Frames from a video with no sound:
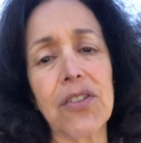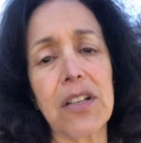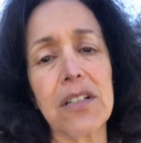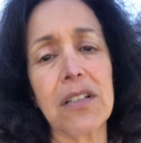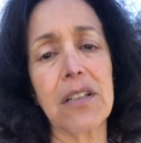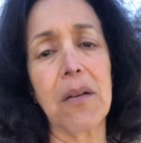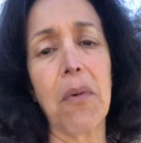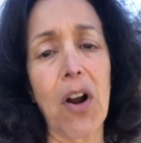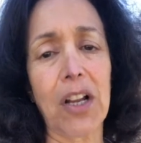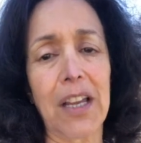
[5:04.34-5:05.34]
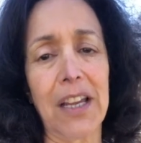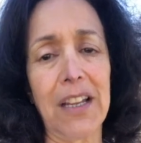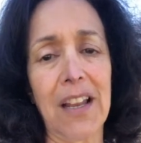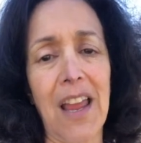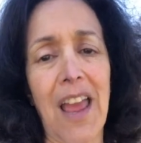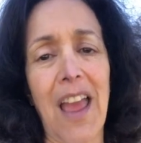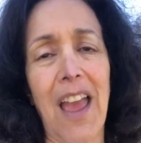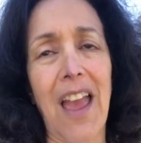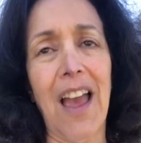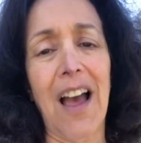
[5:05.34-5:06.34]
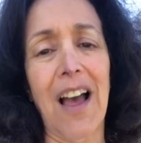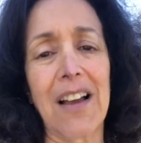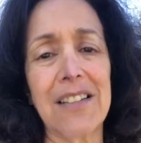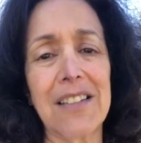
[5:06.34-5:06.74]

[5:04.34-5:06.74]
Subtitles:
into the market to